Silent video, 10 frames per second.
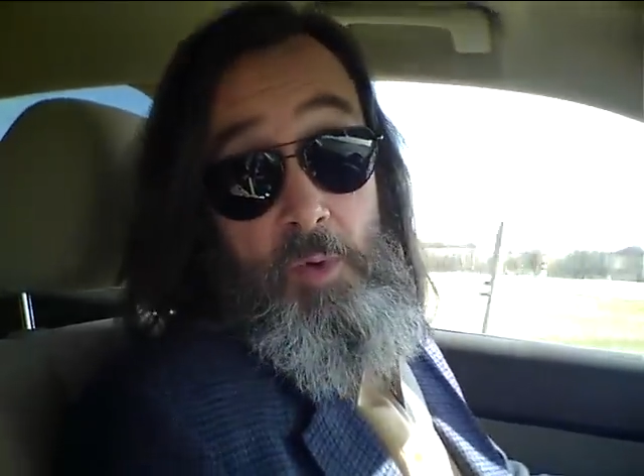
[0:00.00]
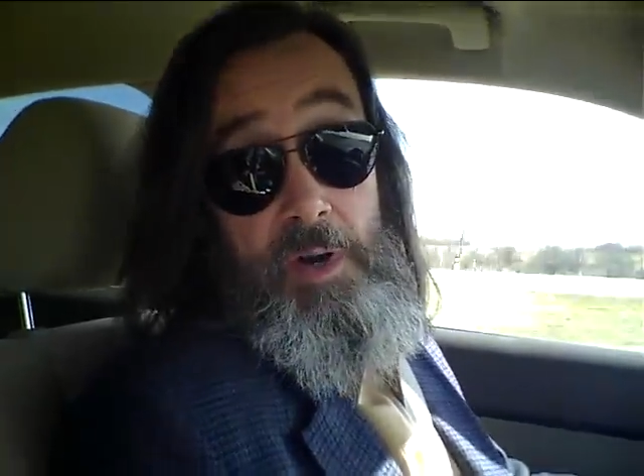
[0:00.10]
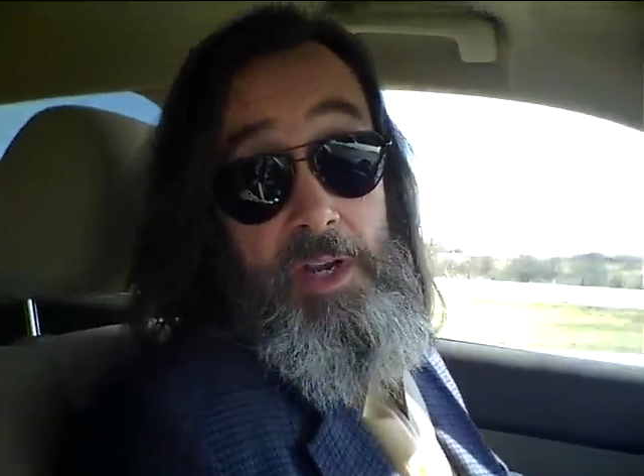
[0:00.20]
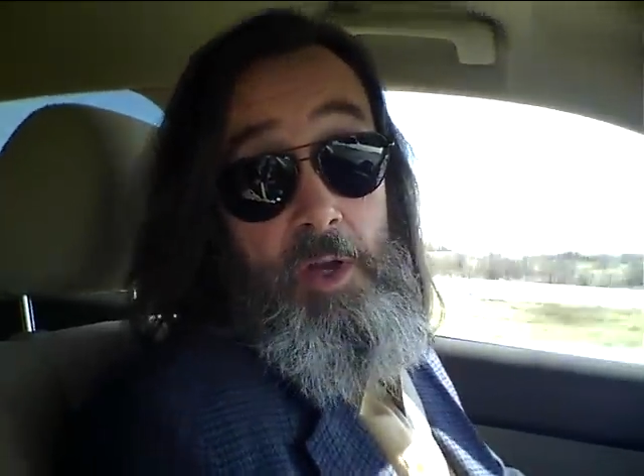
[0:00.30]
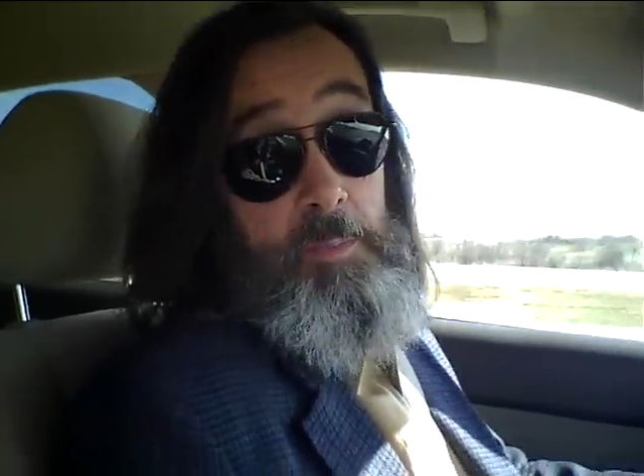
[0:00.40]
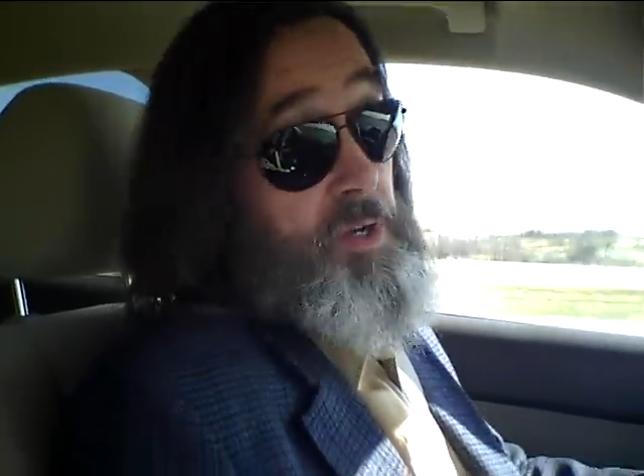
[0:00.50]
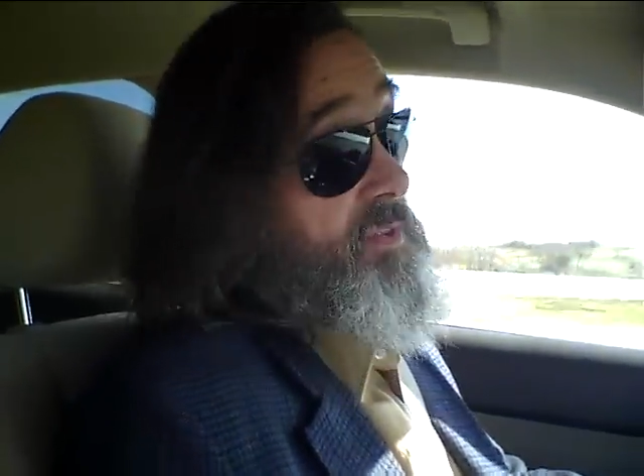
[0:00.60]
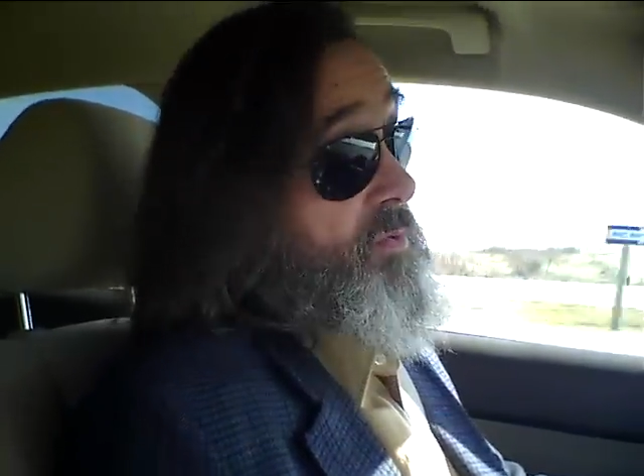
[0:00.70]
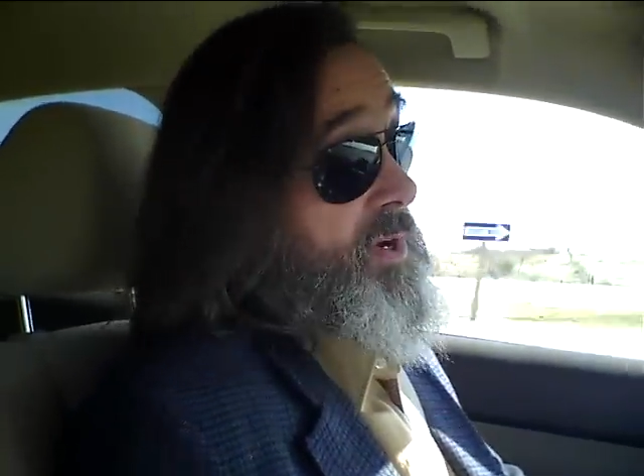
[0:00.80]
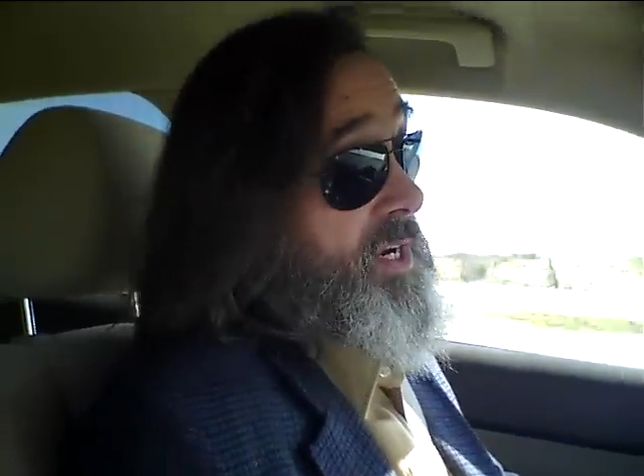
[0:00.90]
morning, I'll be
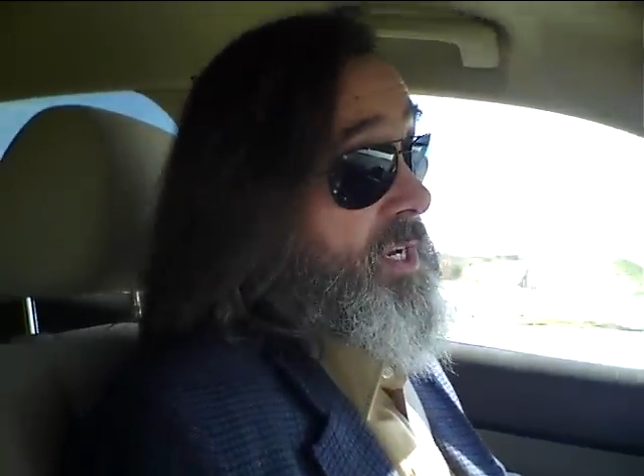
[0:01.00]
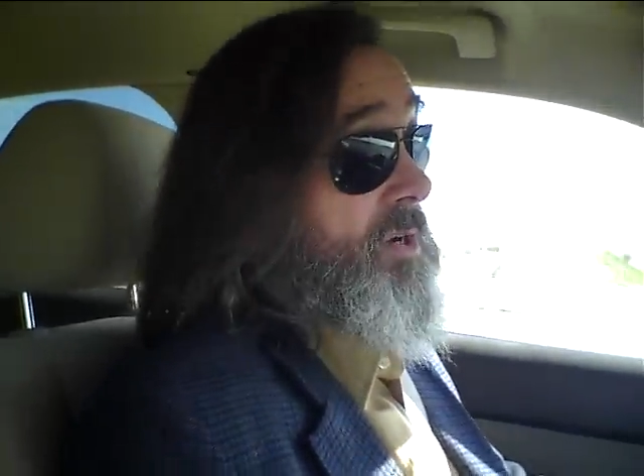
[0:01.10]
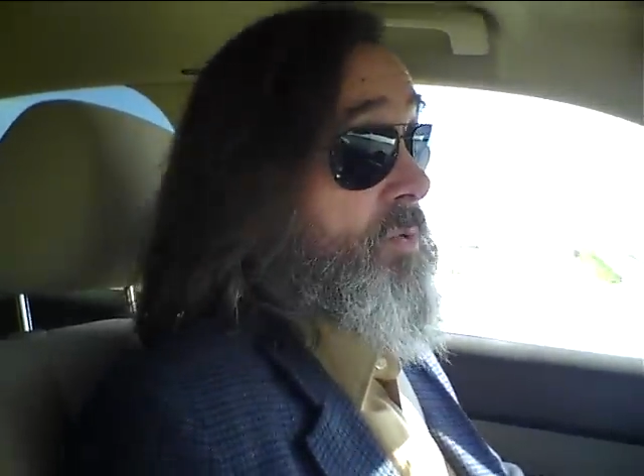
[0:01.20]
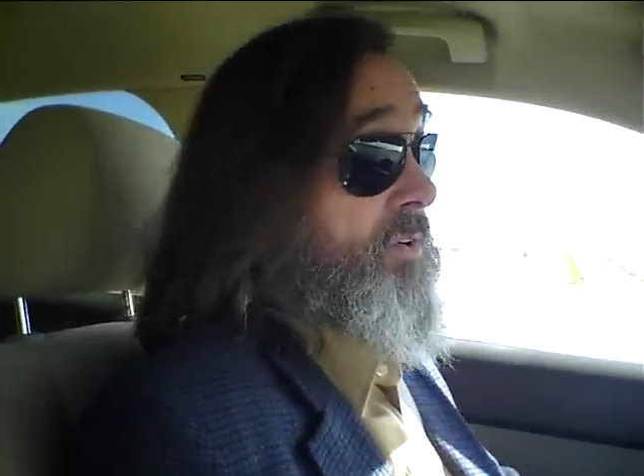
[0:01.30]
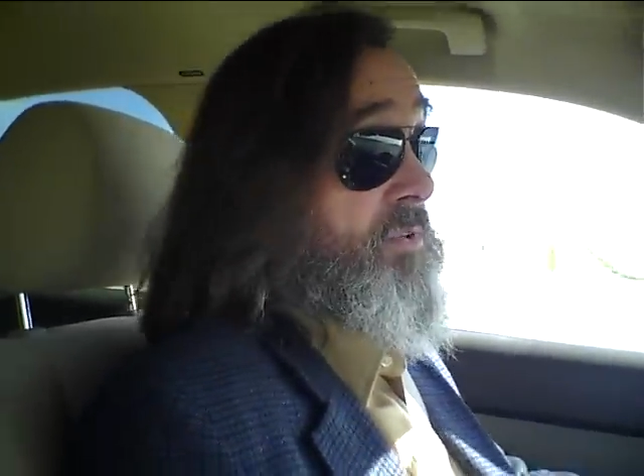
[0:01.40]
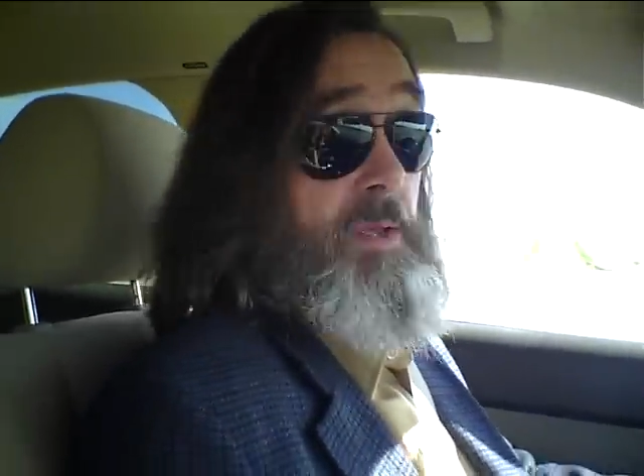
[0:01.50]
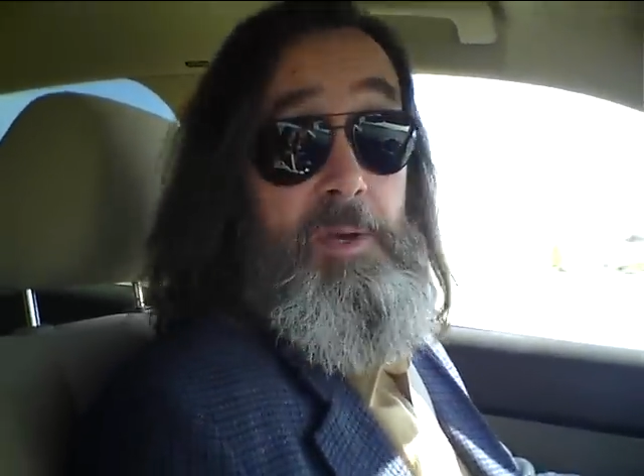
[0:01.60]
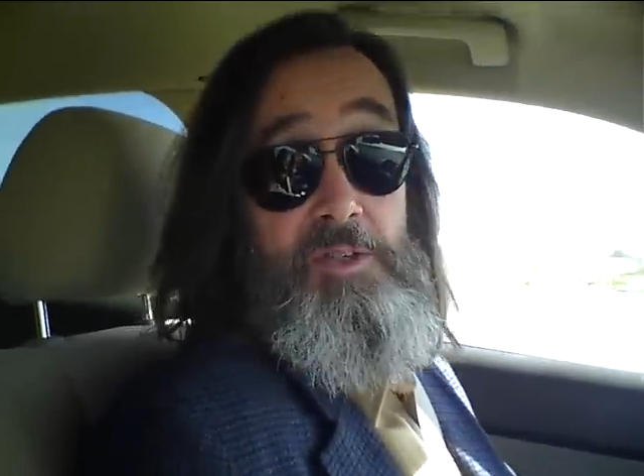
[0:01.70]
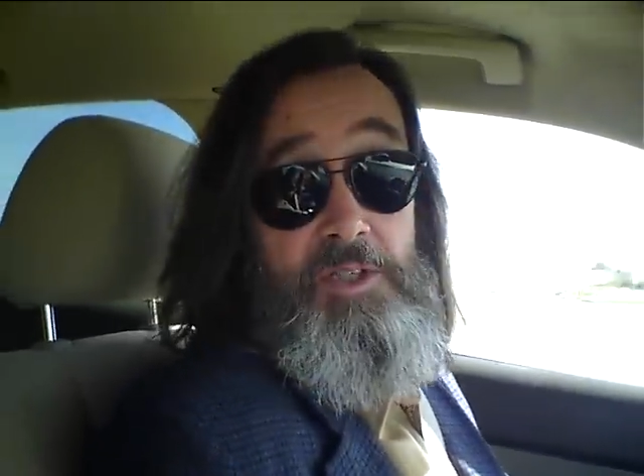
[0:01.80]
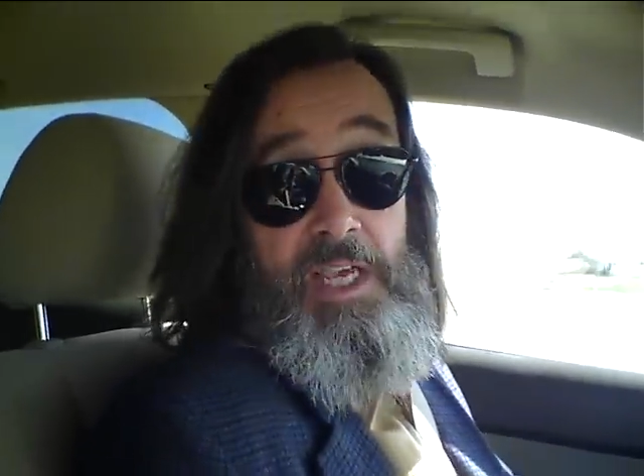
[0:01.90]
on the radio roughly
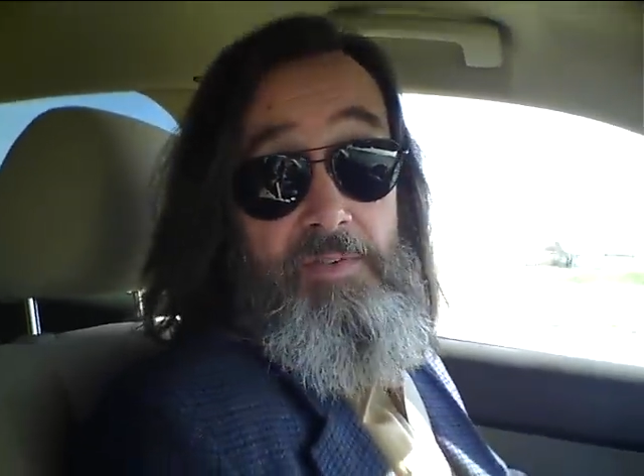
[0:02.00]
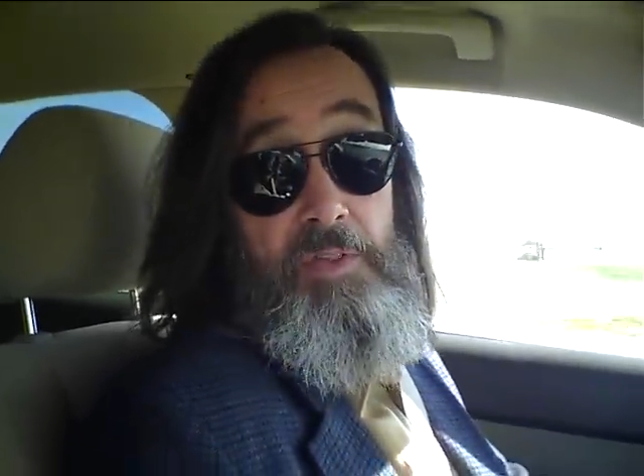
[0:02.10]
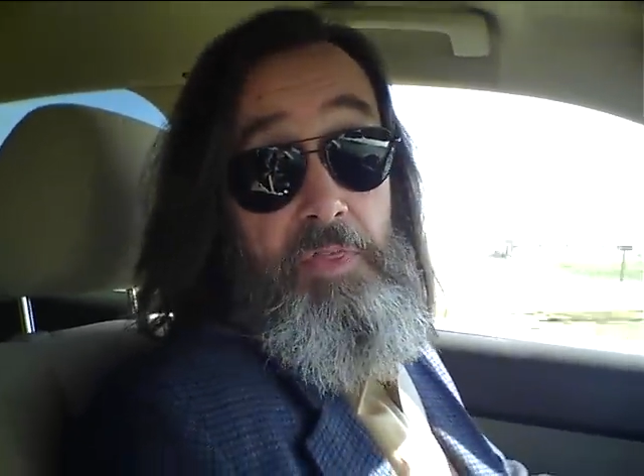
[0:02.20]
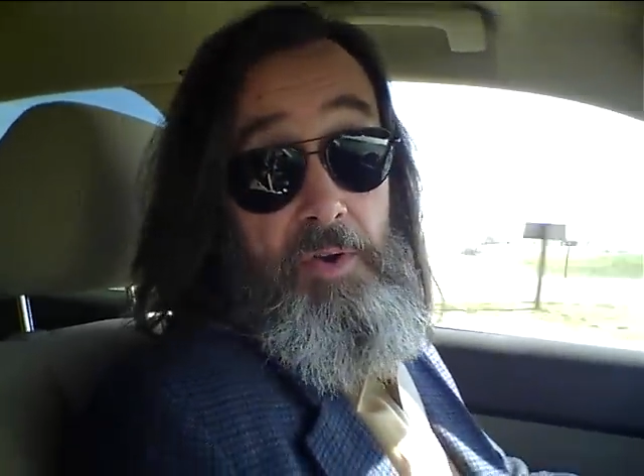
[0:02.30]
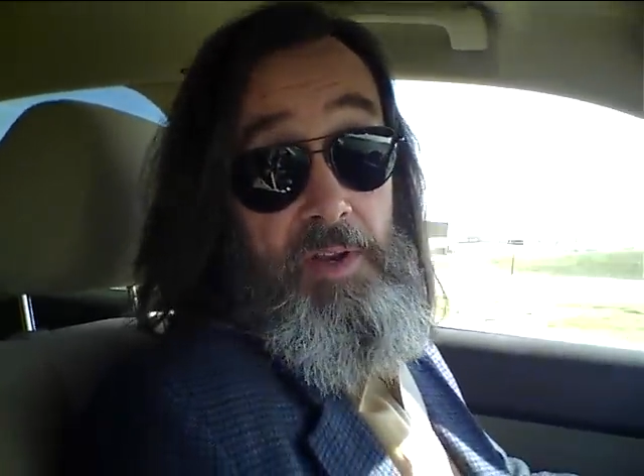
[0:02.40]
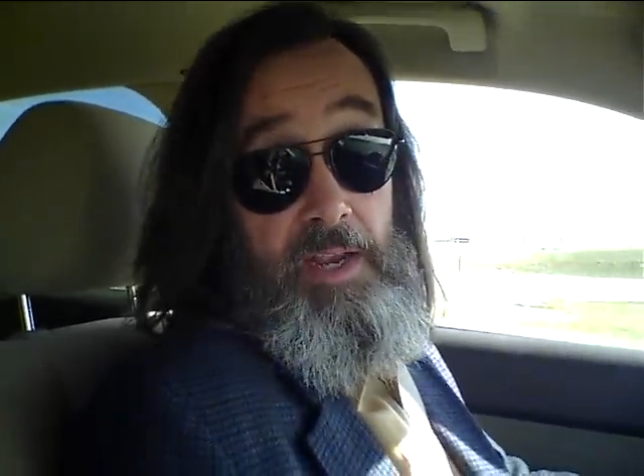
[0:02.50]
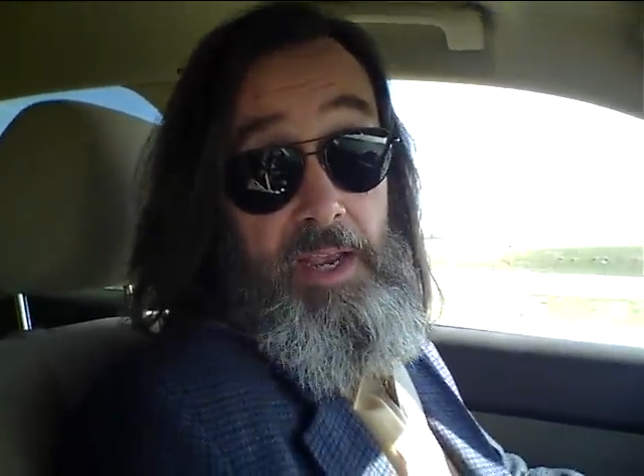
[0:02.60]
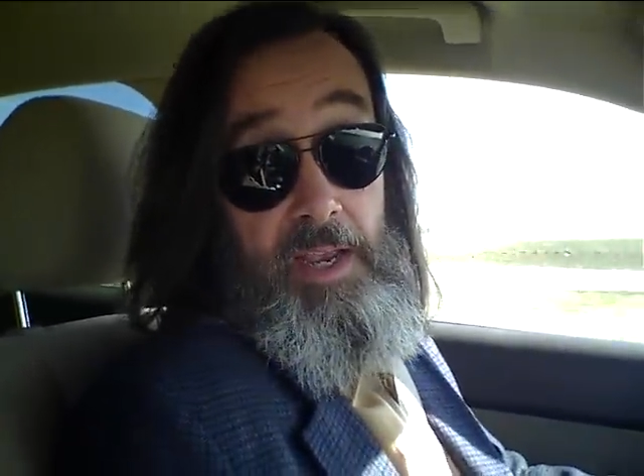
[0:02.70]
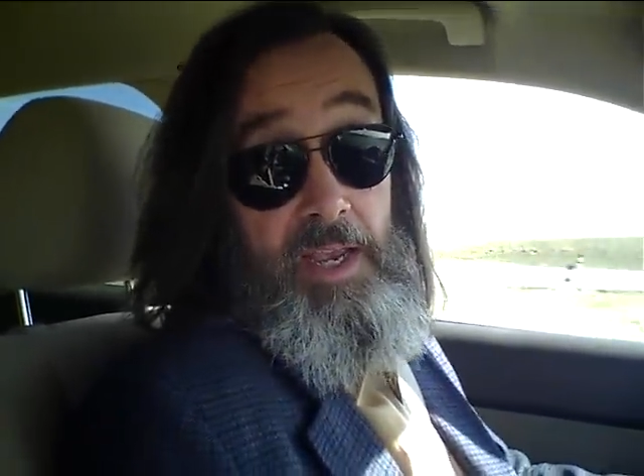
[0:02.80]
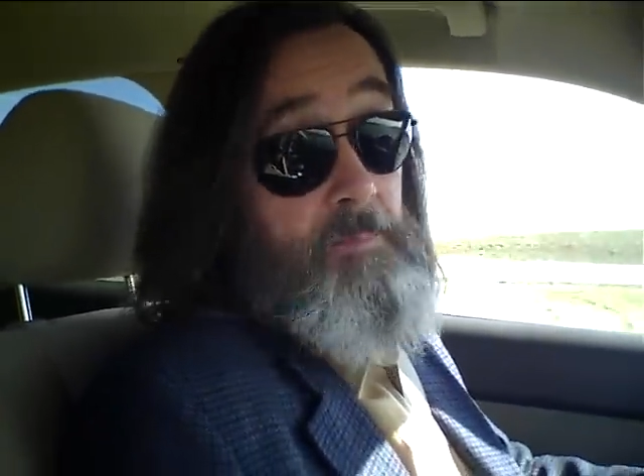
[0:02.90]
about 7:30
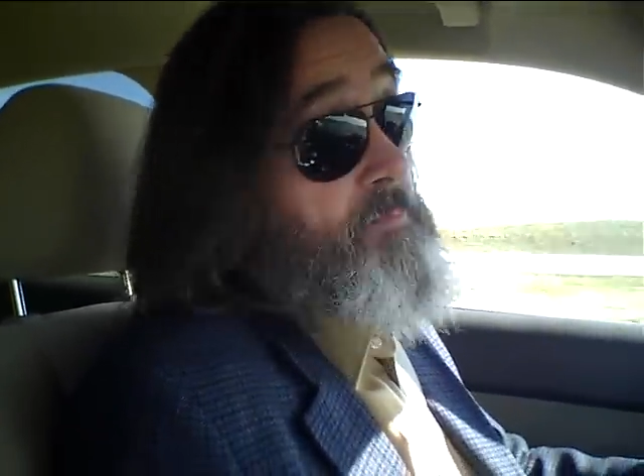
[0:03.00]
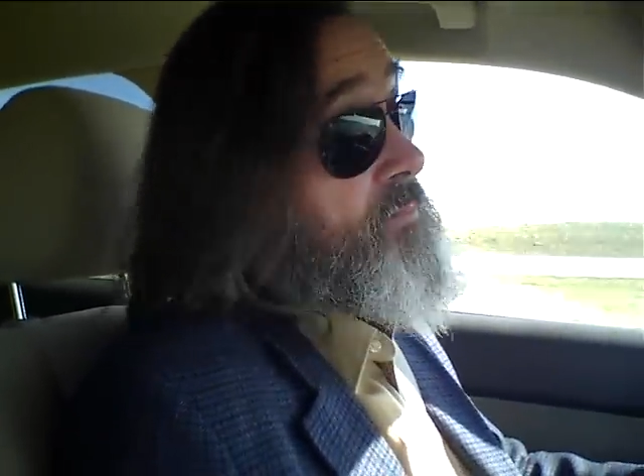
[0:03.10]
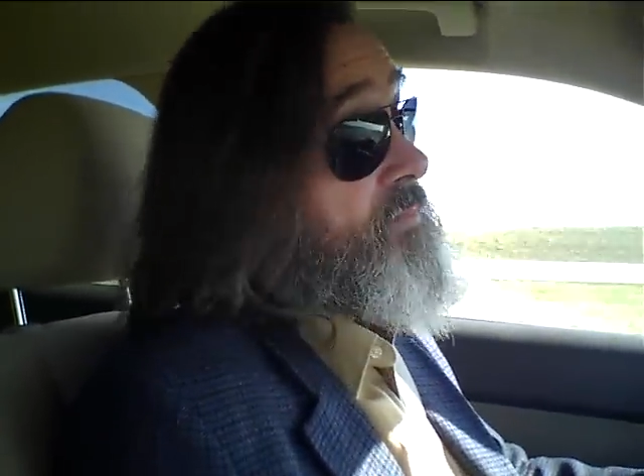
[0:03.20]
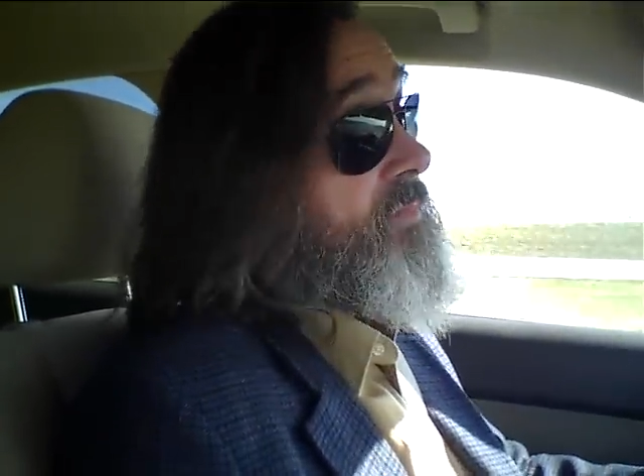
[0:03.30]
a.m.